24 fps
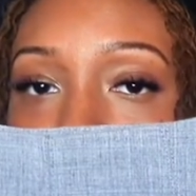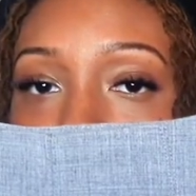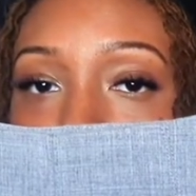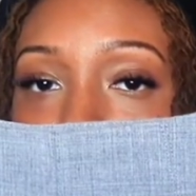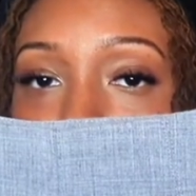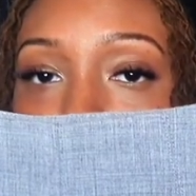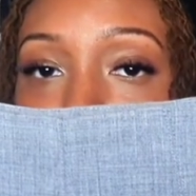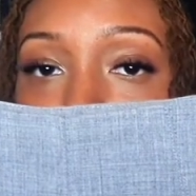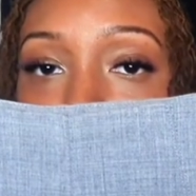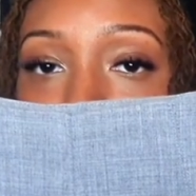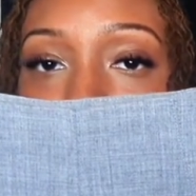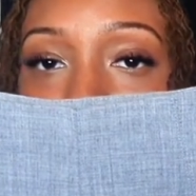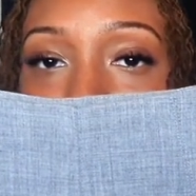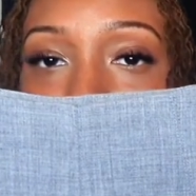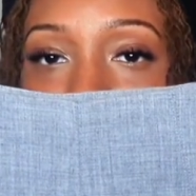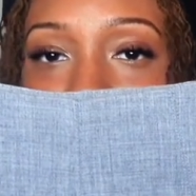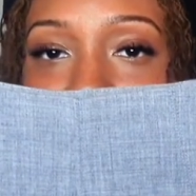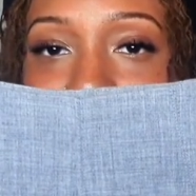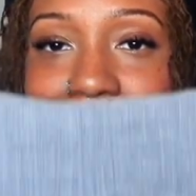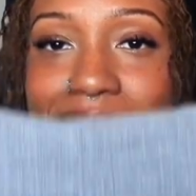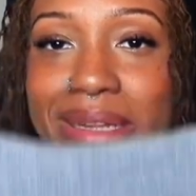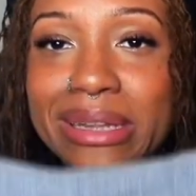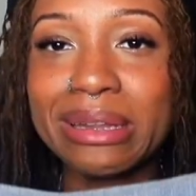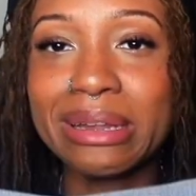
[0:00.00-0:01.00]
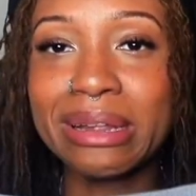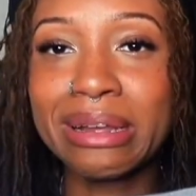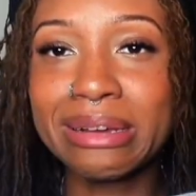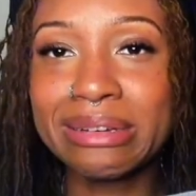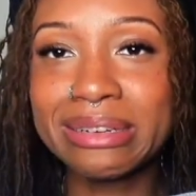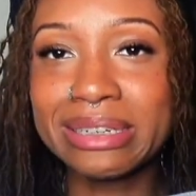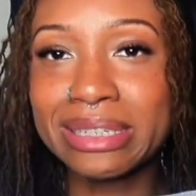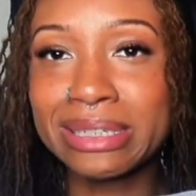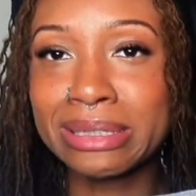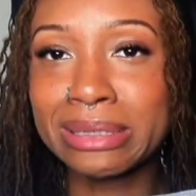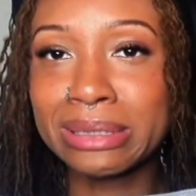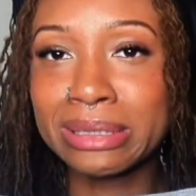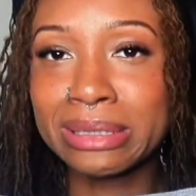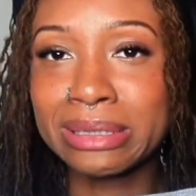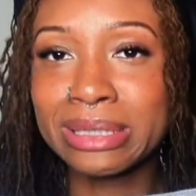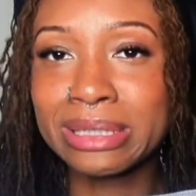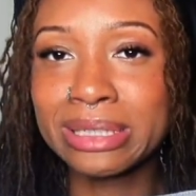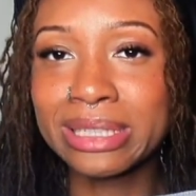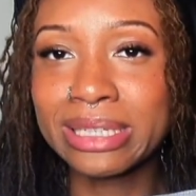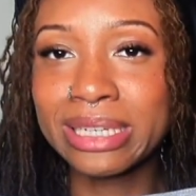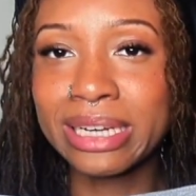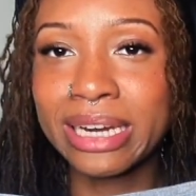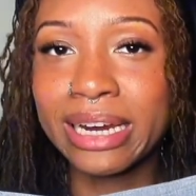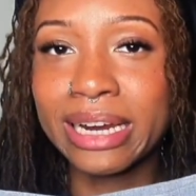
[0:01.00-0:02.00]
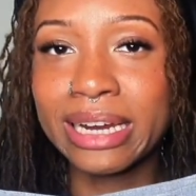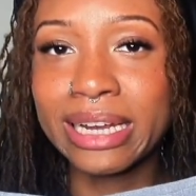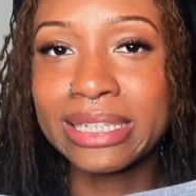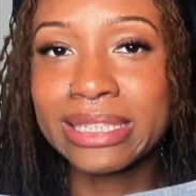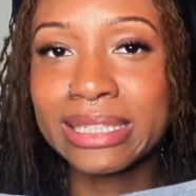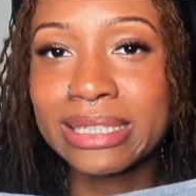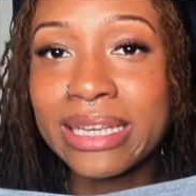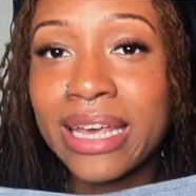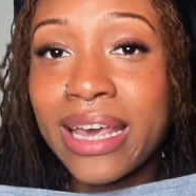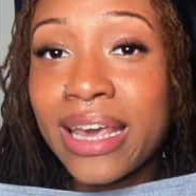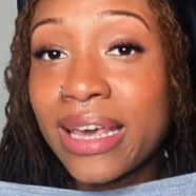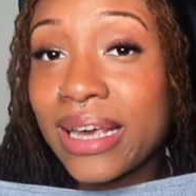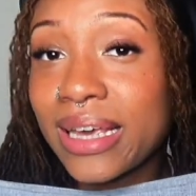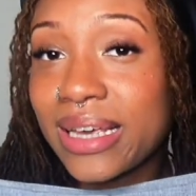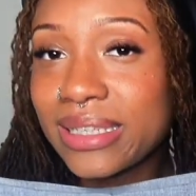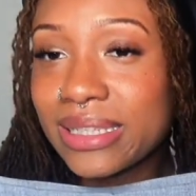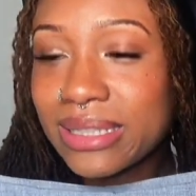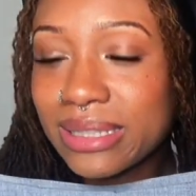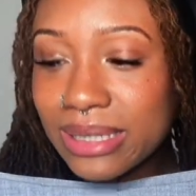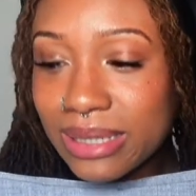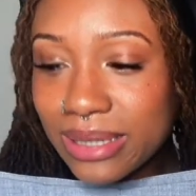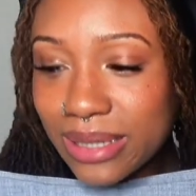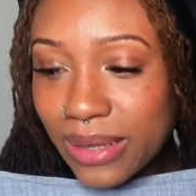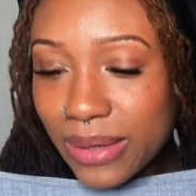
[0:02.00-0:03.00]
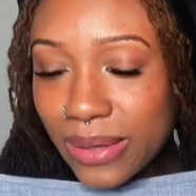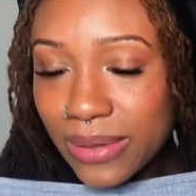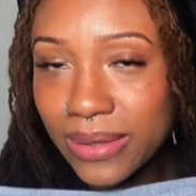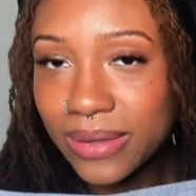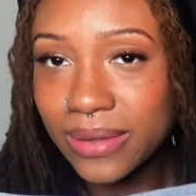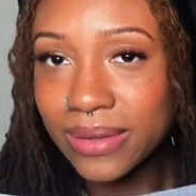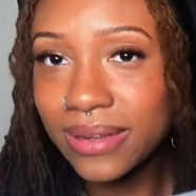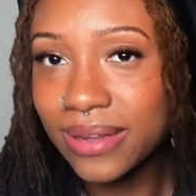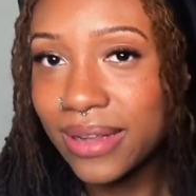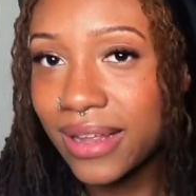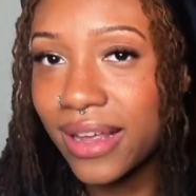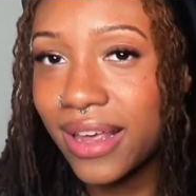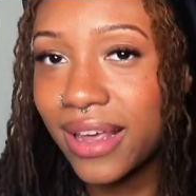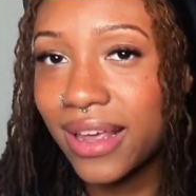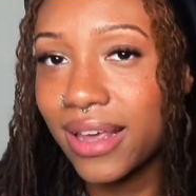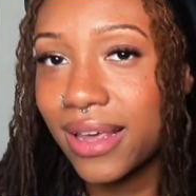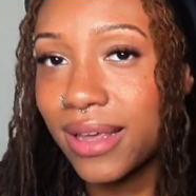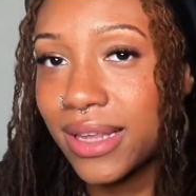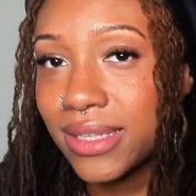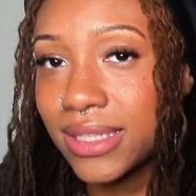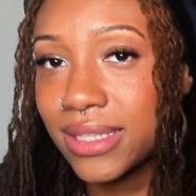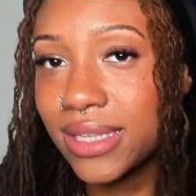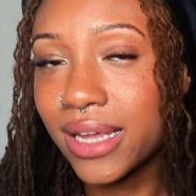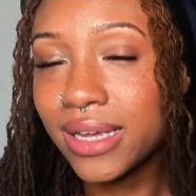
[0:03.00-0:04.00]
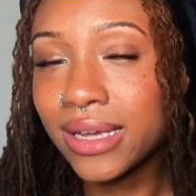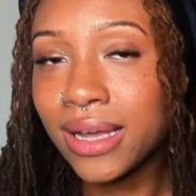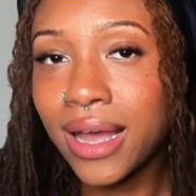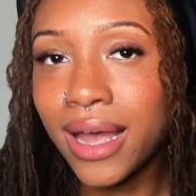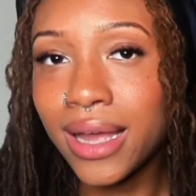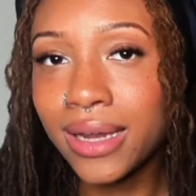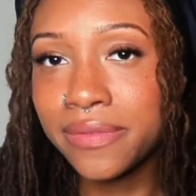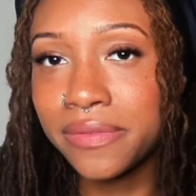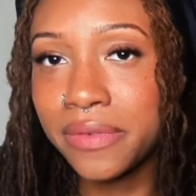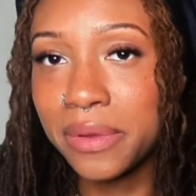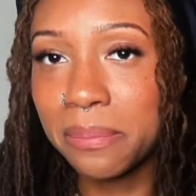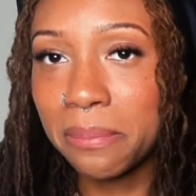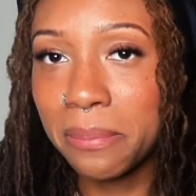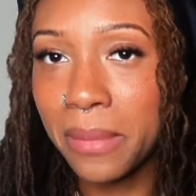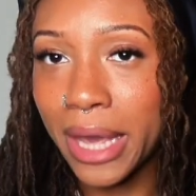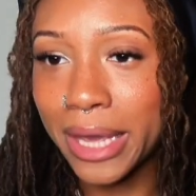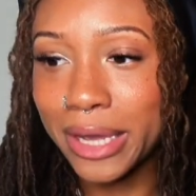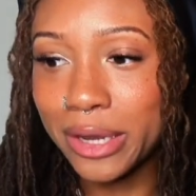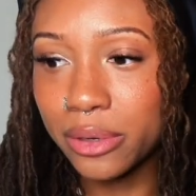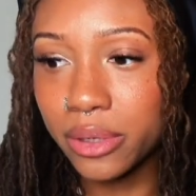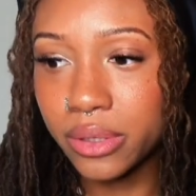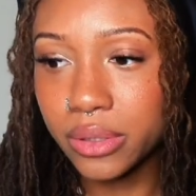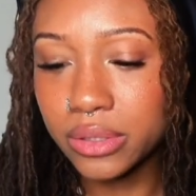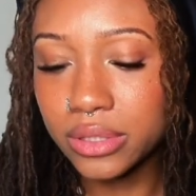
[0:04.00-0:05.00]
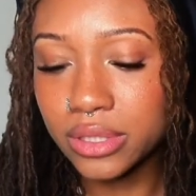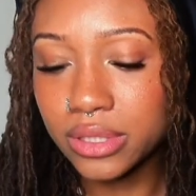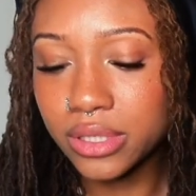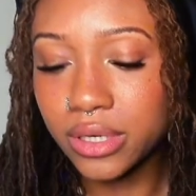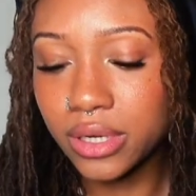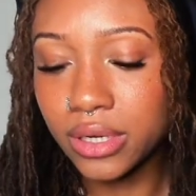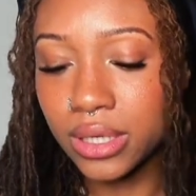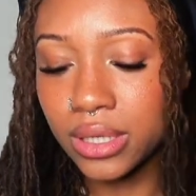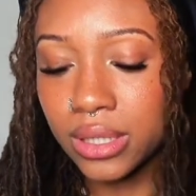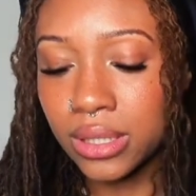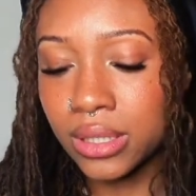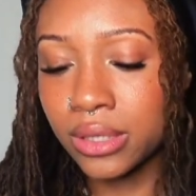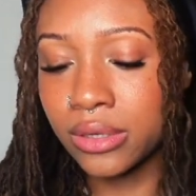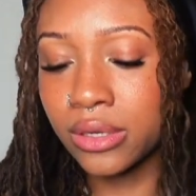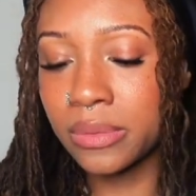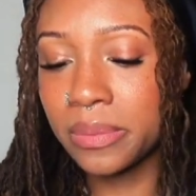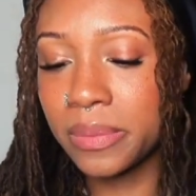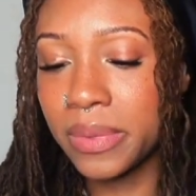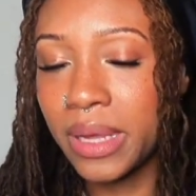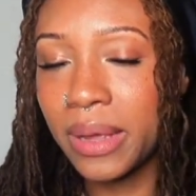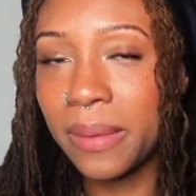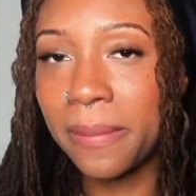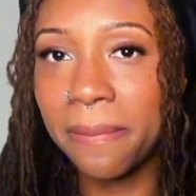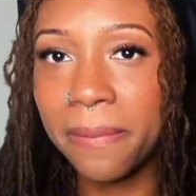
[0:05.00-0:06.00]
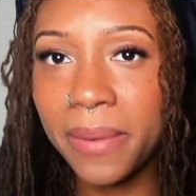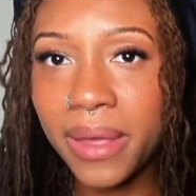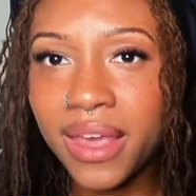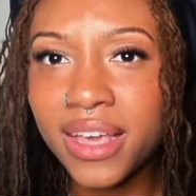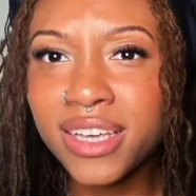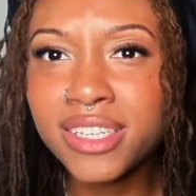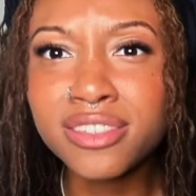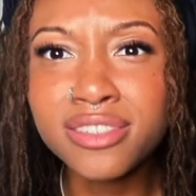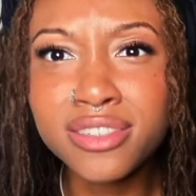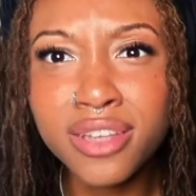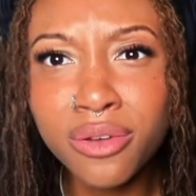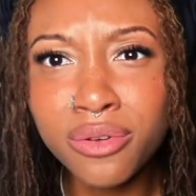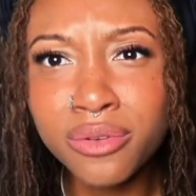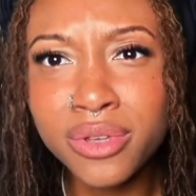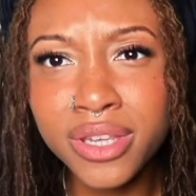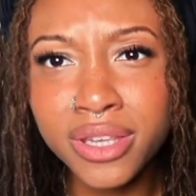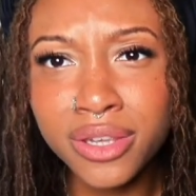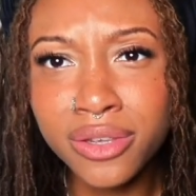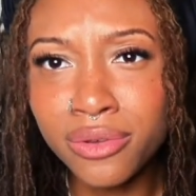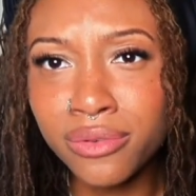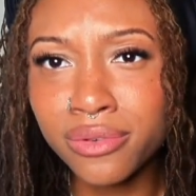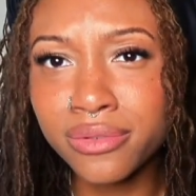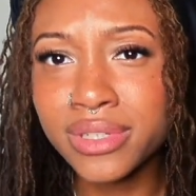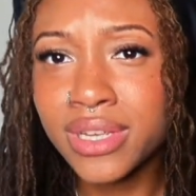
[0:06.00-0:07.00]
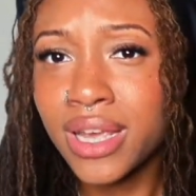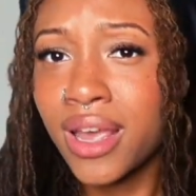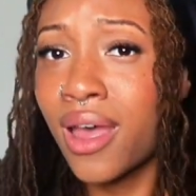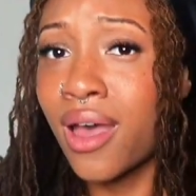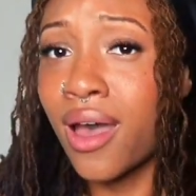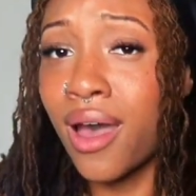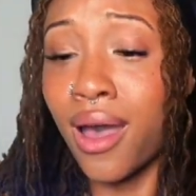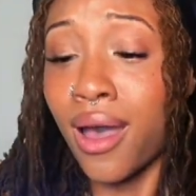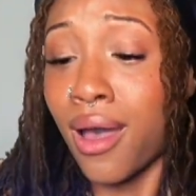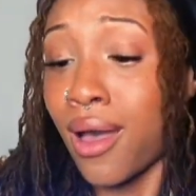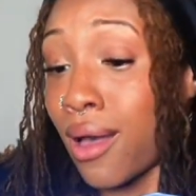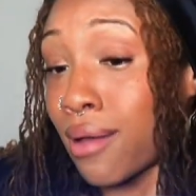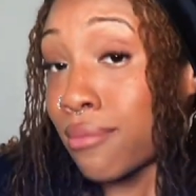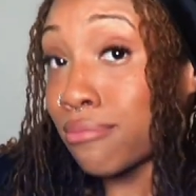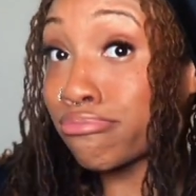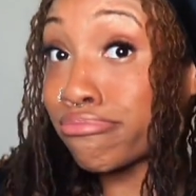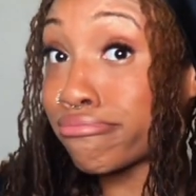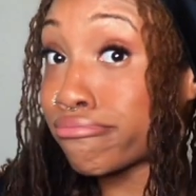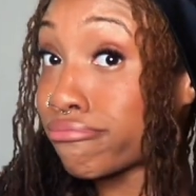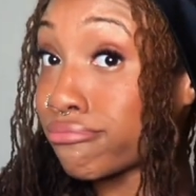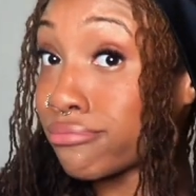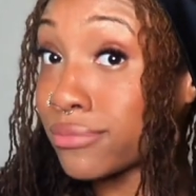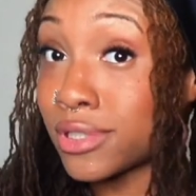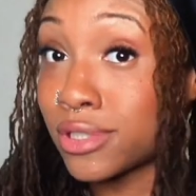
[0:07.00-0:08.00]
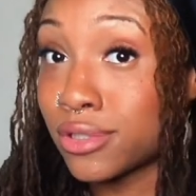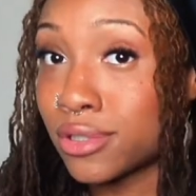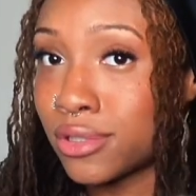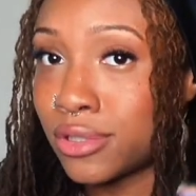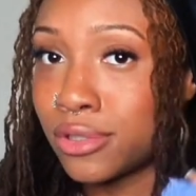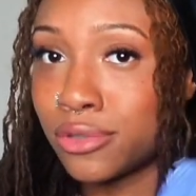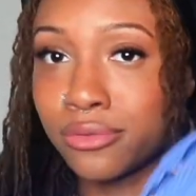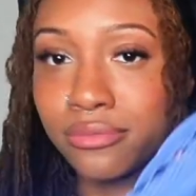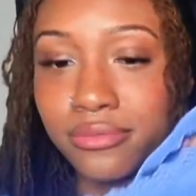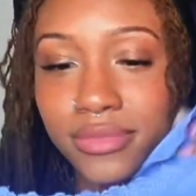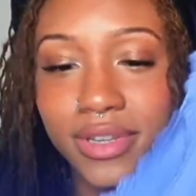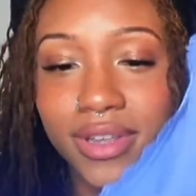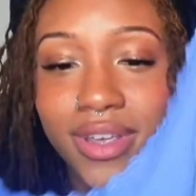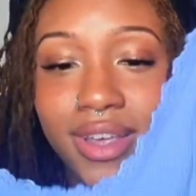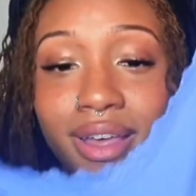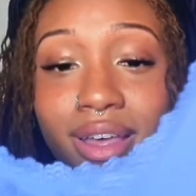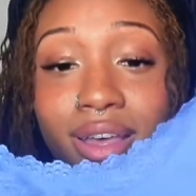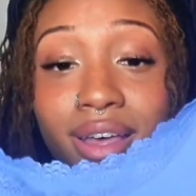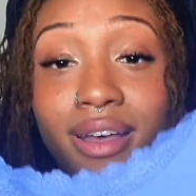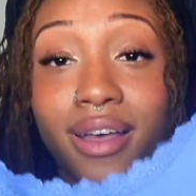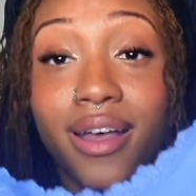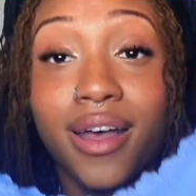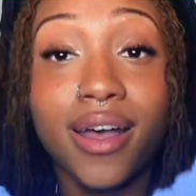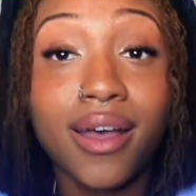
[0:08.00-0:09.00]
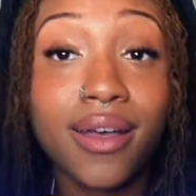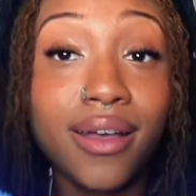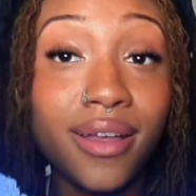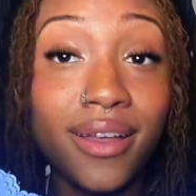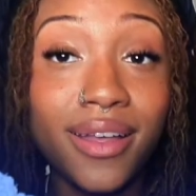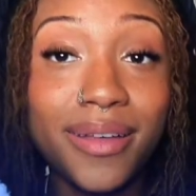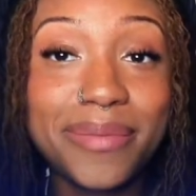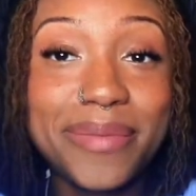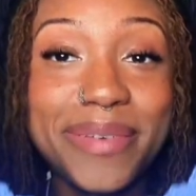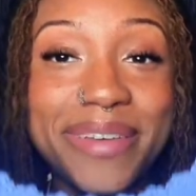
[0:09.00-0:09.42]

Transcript: like a little bit longer than the skirt. It's, it's a little, it's like kind of a micro skirt a little bit, but it's so cute. It's cute. Um,